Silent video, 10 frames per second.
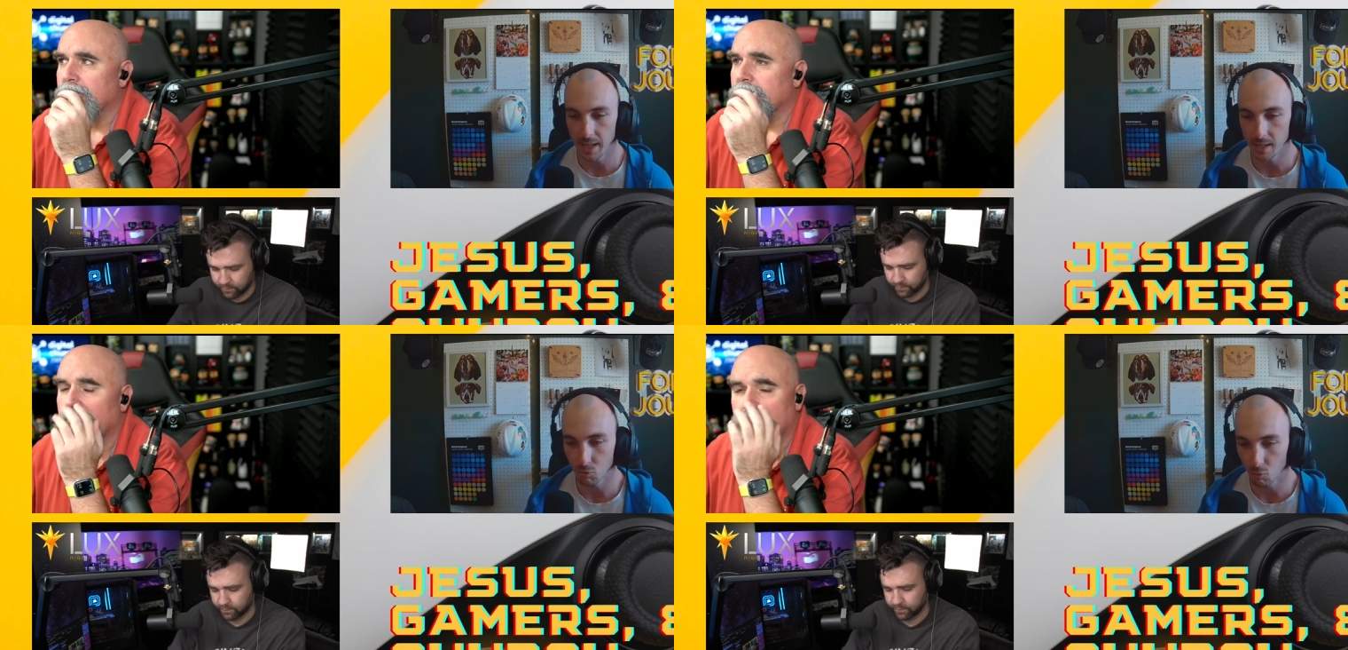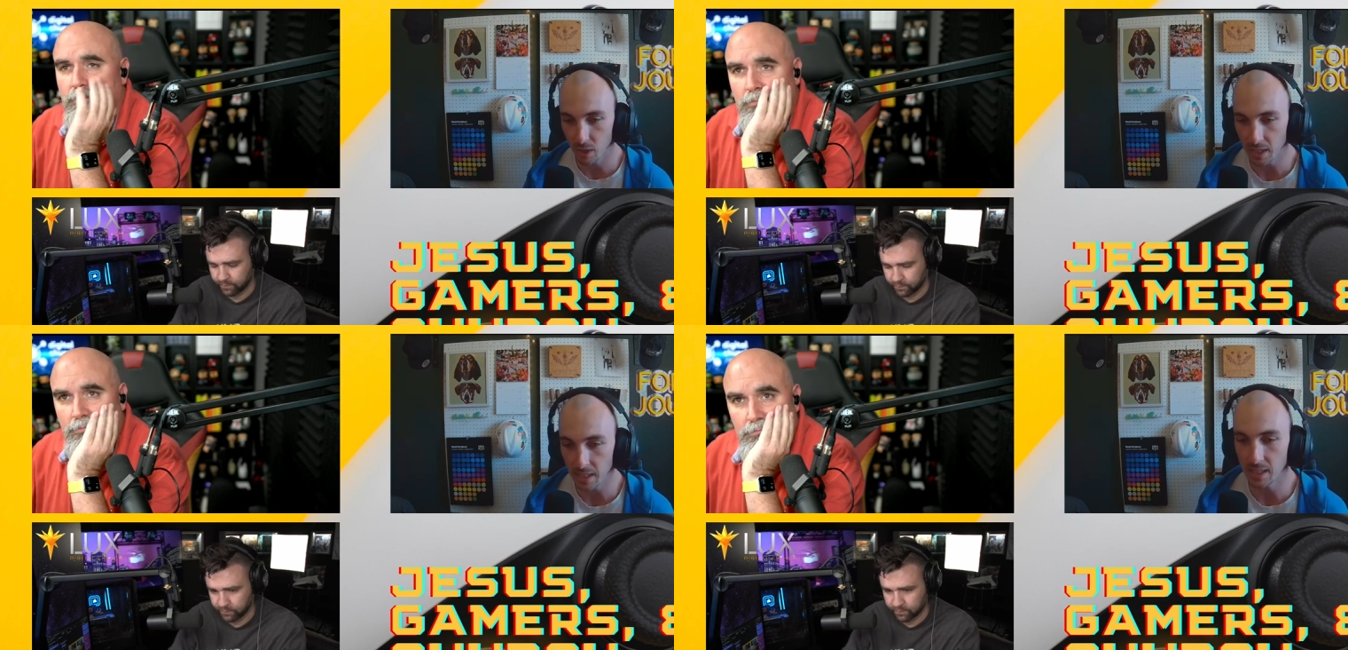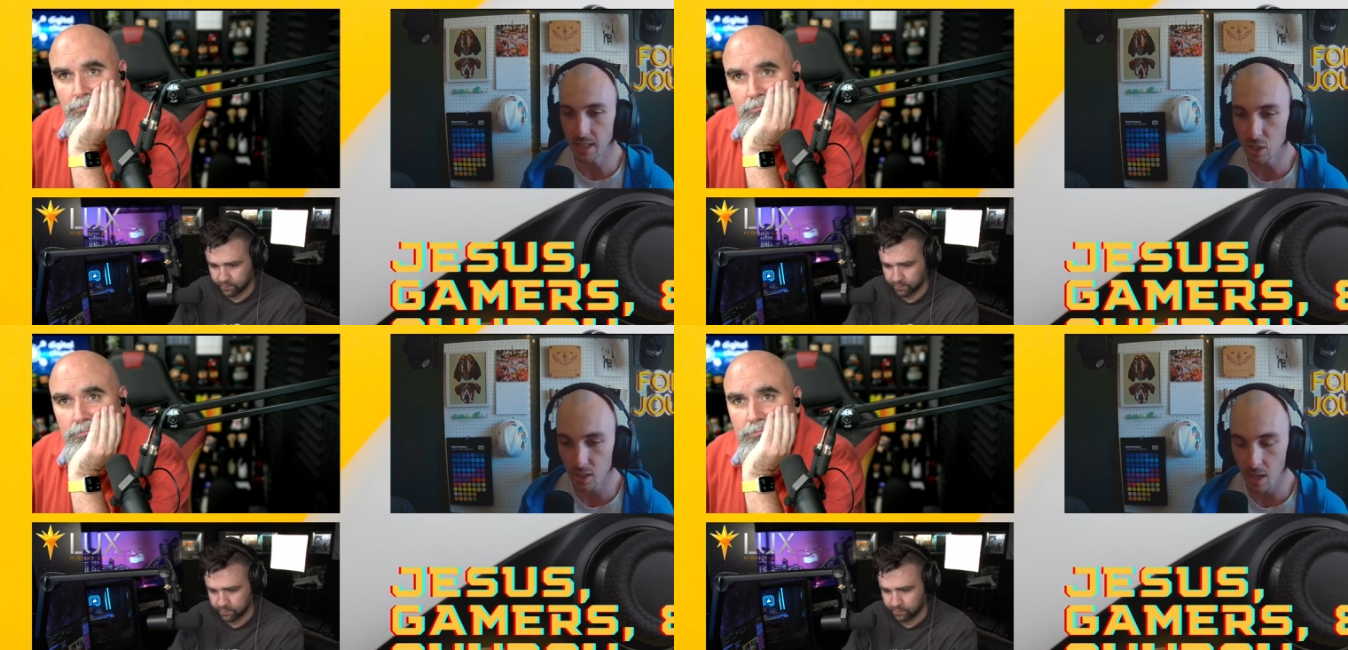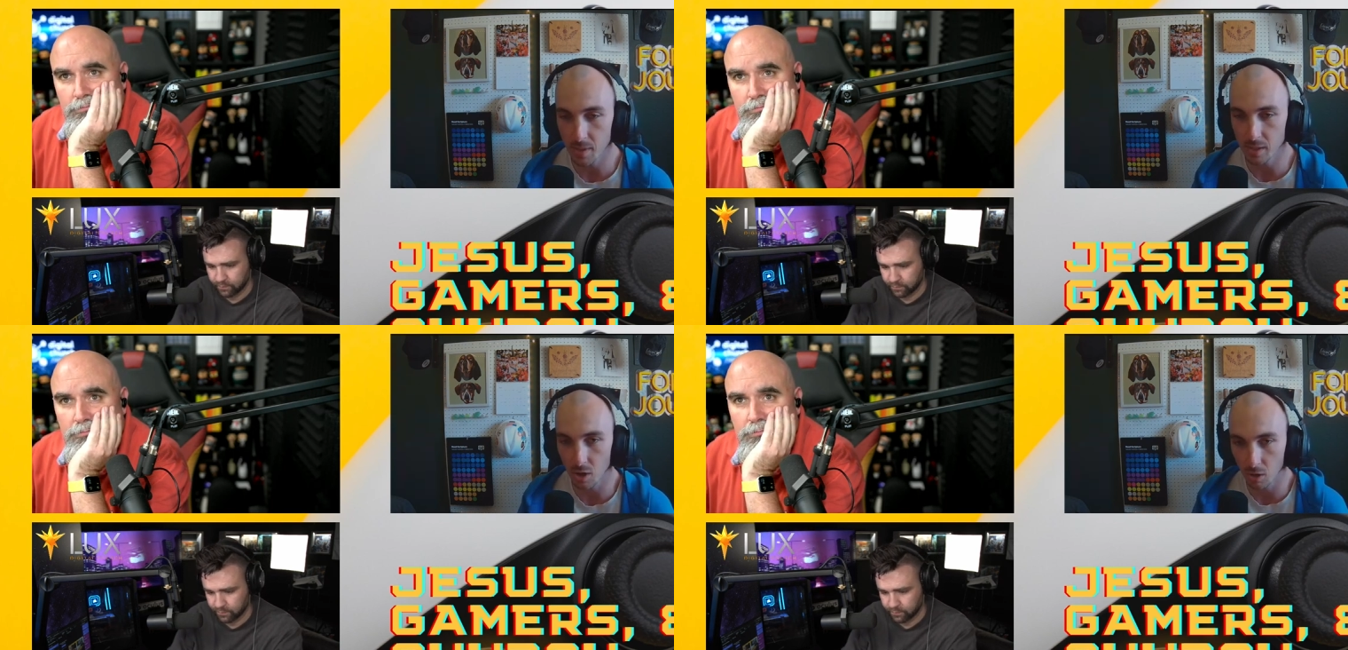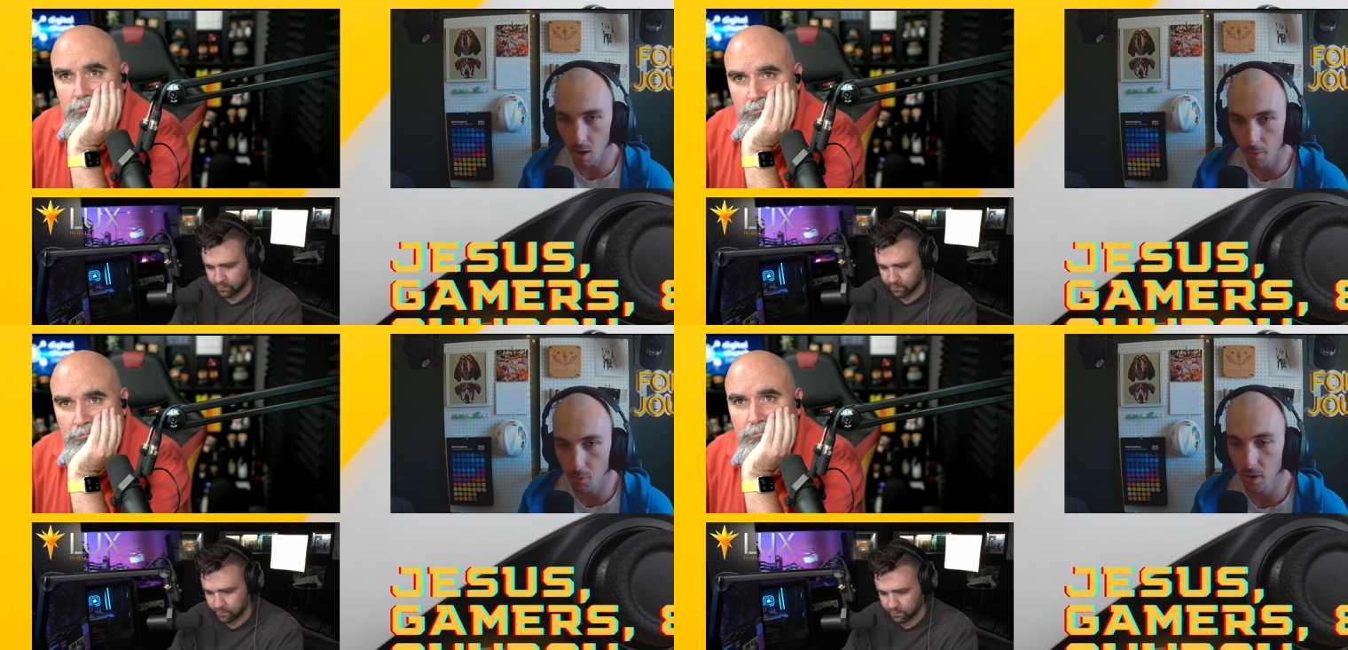Speaker 1: then really teach them and
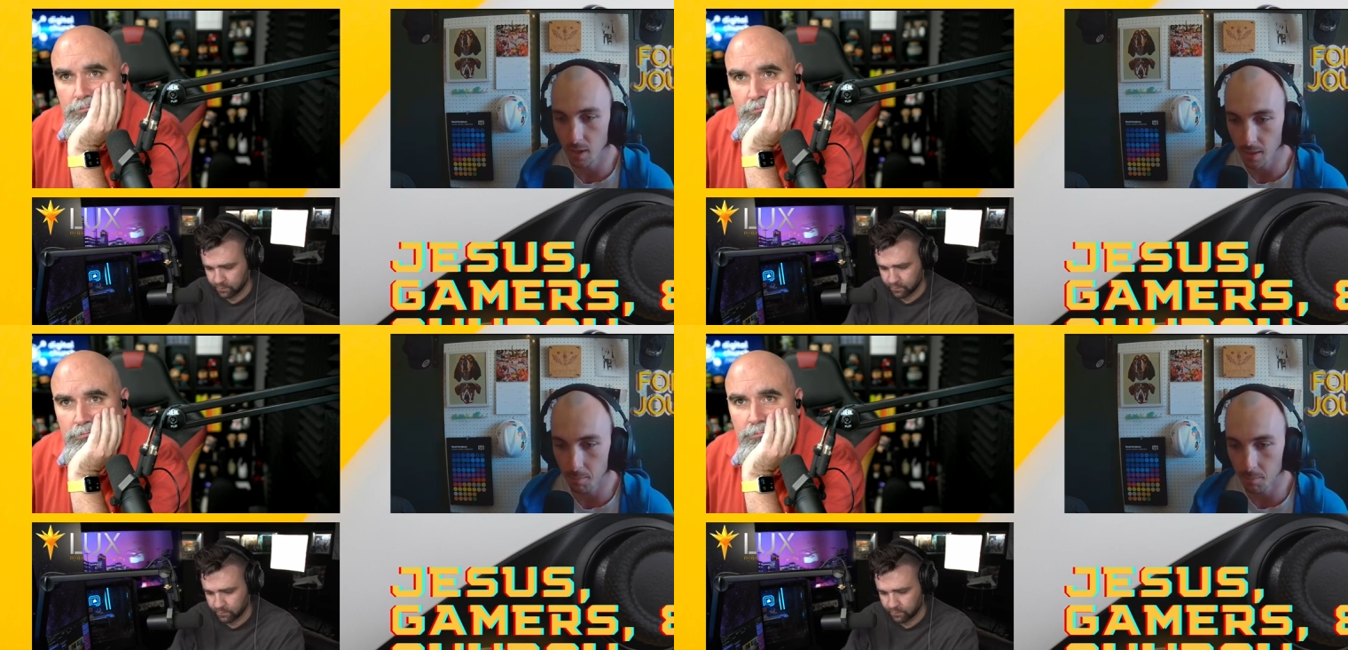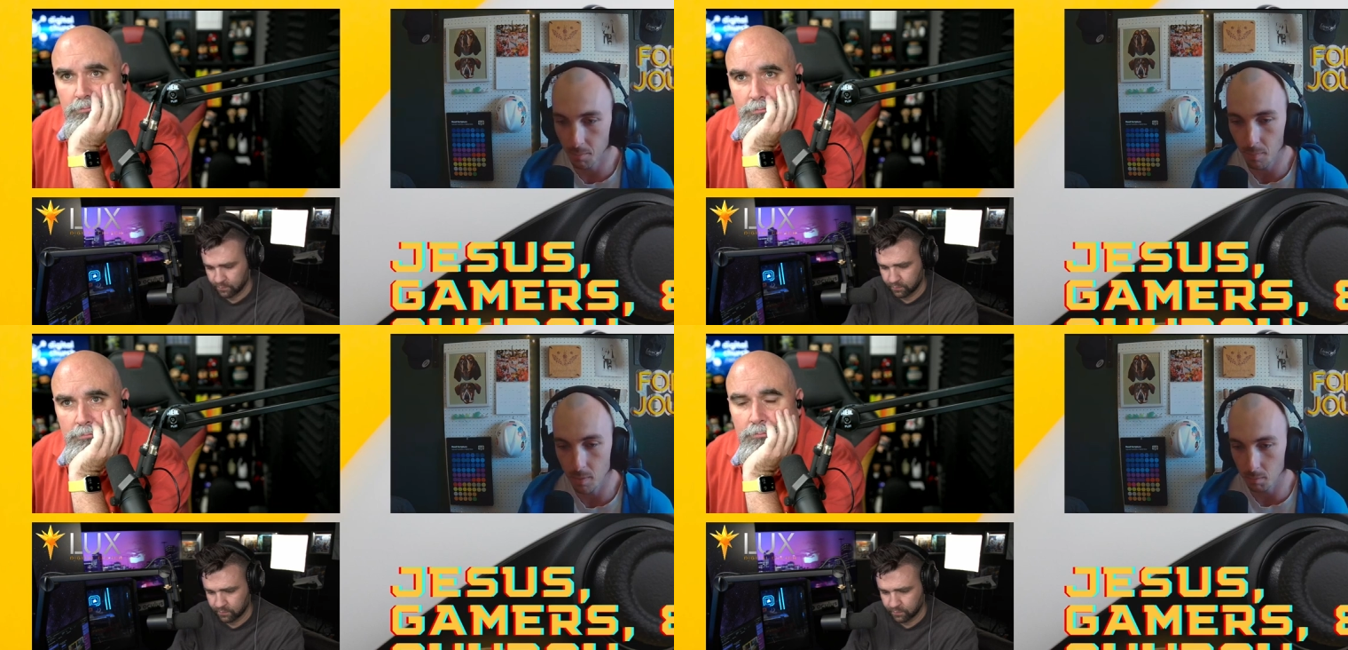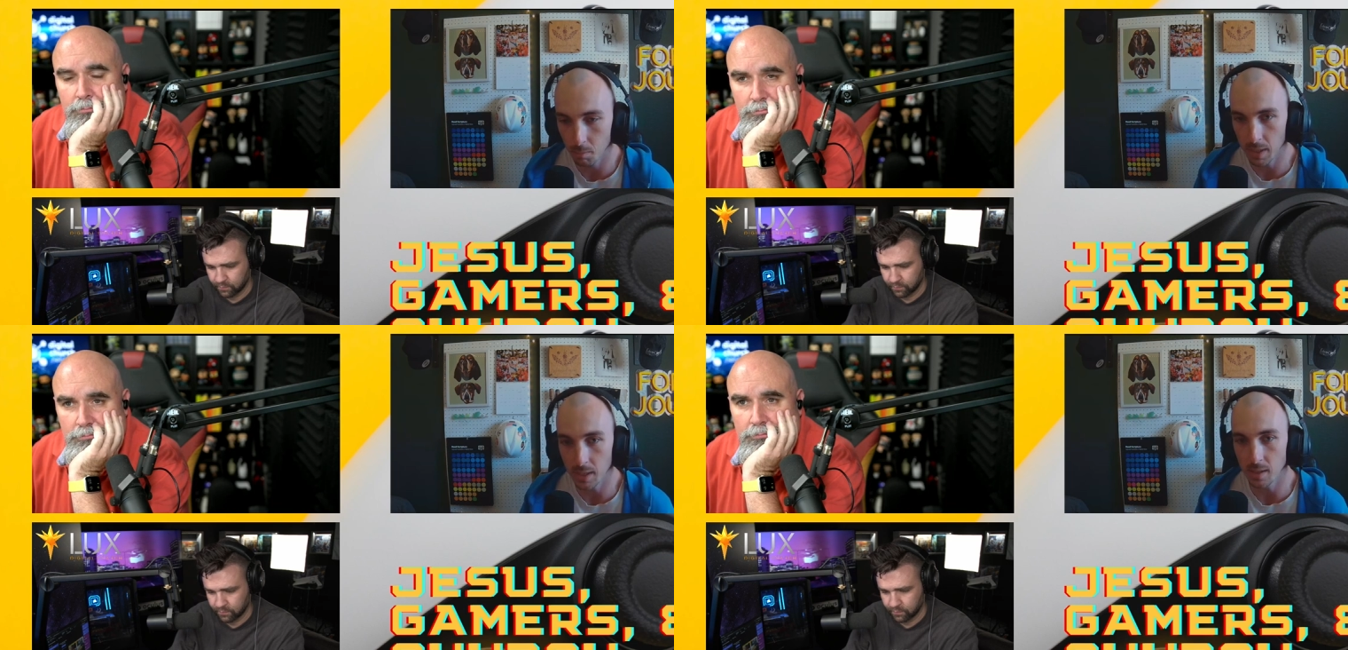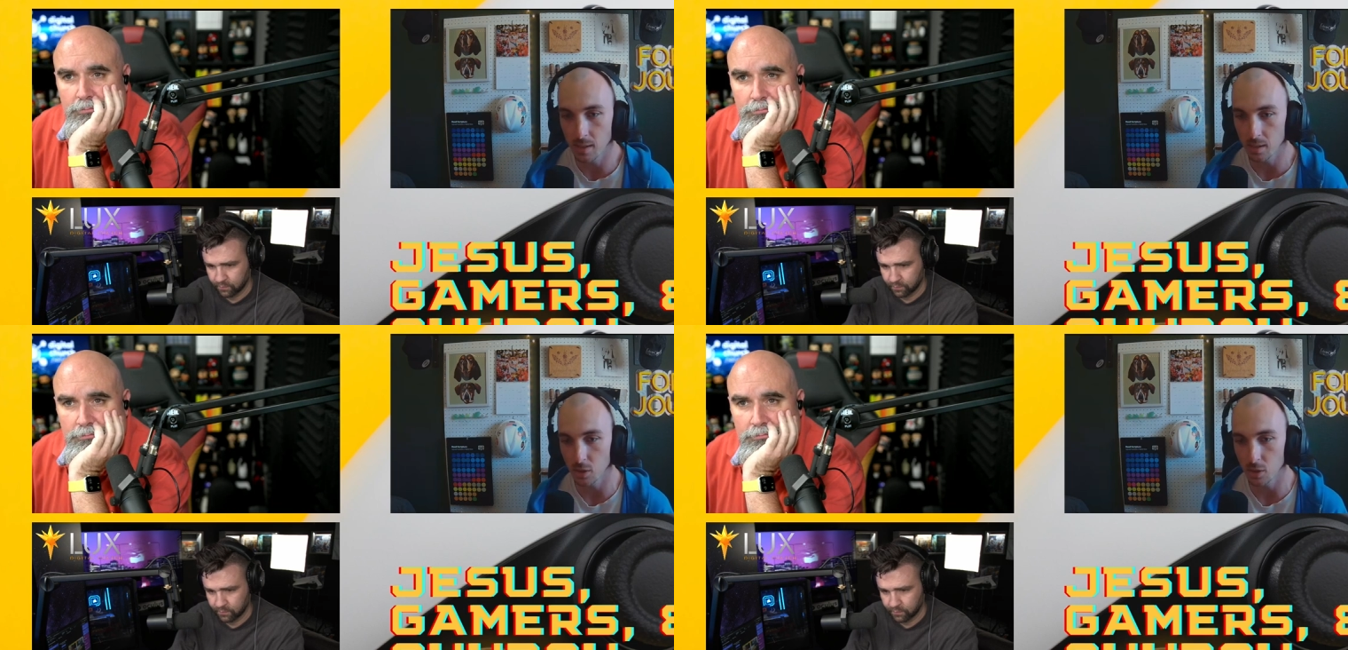start offering them meat